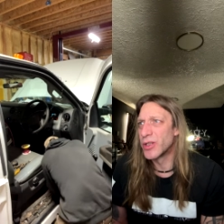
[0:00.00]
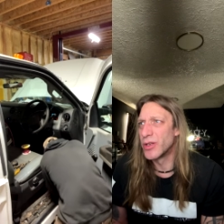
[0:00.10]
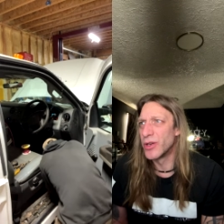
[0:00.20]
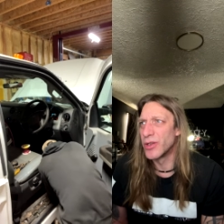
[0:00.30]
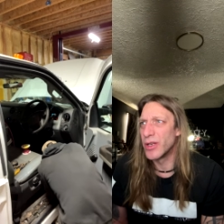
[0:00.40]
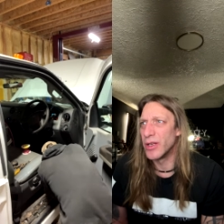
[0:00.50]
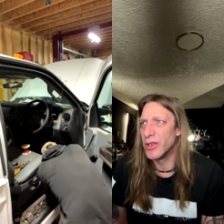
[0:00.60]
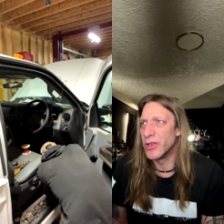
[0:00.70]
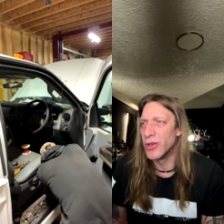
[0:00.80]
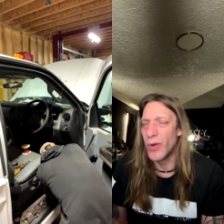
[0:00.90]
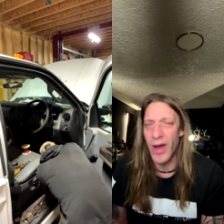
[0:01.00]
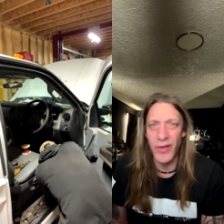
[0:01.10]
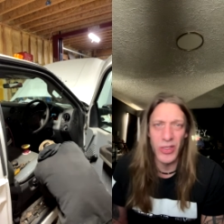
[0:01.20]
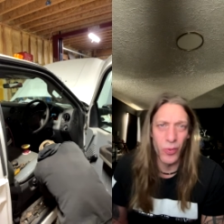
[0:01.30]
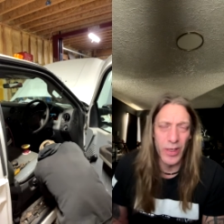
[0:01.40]
there's do you have a
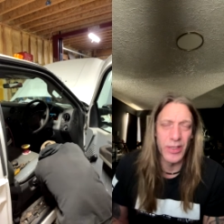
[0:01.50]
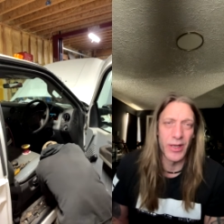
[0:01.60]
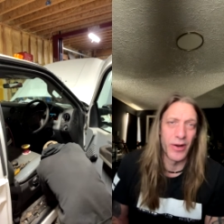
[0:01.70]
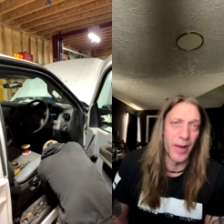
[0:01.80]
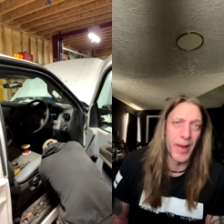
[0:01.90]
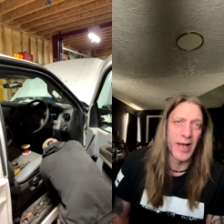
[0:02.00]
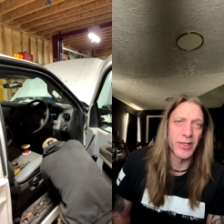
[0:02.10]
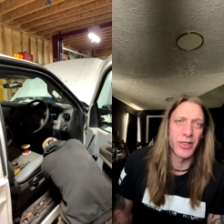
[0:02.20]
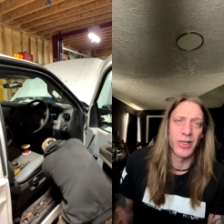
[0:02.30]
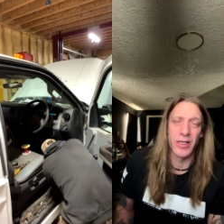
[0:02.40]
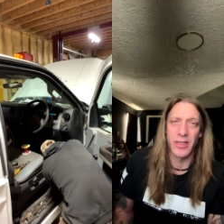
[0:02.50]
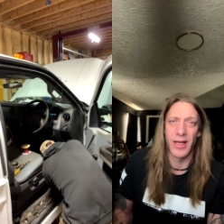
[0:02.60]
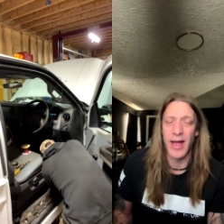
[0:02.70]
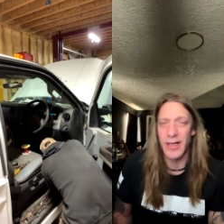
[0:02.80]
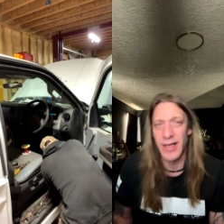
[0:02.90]
switch there? I'm asking you because a
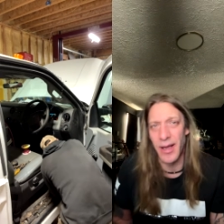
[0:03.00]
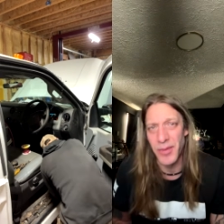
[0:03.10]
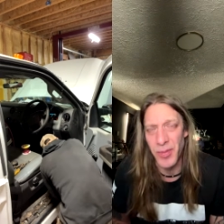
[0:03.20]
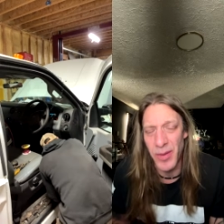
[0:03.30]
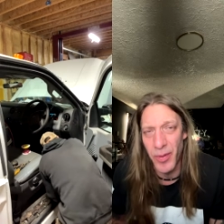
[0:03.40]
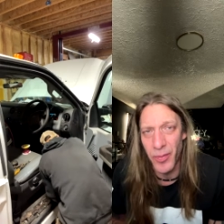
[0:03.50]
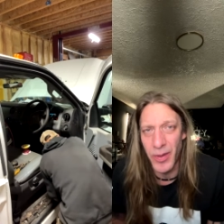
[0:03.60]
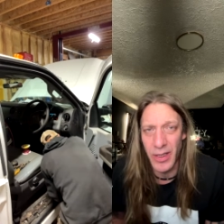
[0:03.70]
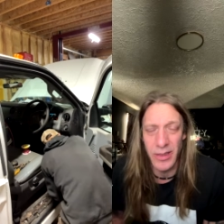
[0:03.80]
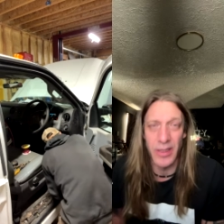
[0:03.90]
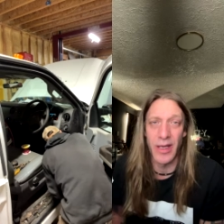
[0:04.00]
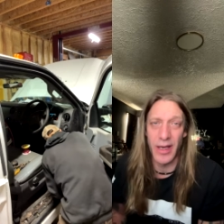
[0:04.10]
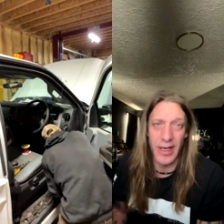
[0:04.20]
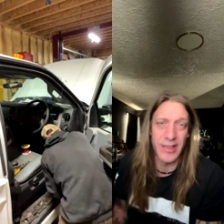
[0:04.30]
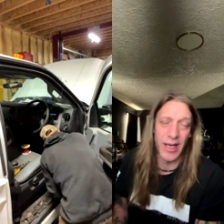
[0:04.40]
lot of times people, because of that
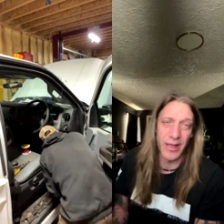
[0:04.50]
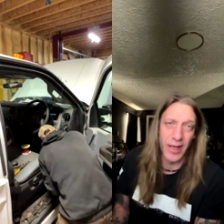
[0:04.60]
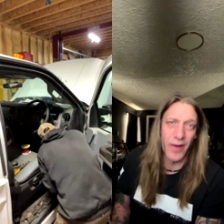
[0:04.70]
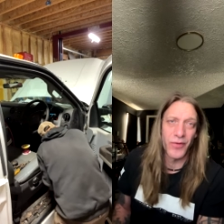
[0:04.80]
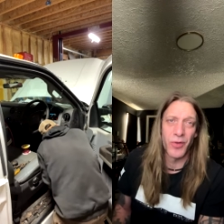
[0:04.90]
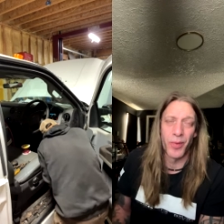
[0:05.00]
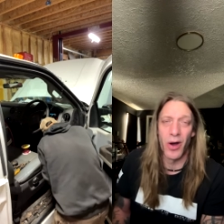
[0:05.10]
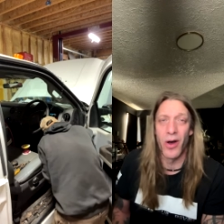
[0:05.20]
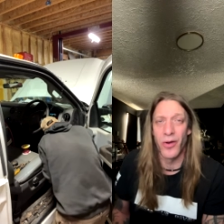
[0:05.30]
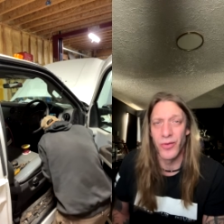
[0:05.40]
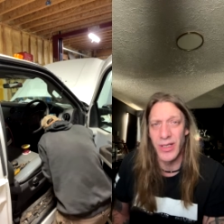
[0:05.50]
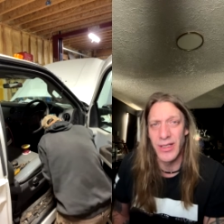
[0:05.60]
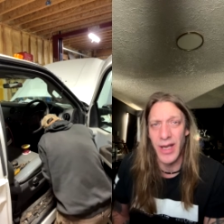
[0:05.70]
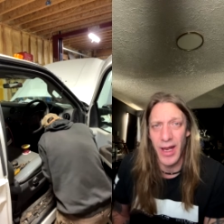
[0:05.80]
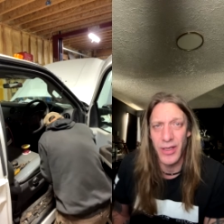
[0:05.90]
anti-theft, you put auto
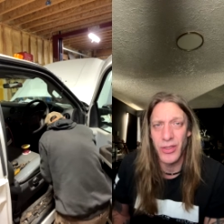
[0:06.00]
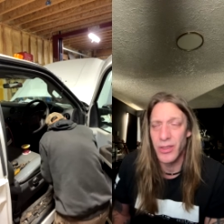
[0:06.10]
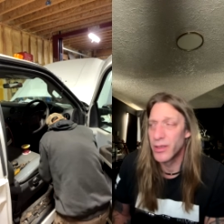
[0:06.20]
detach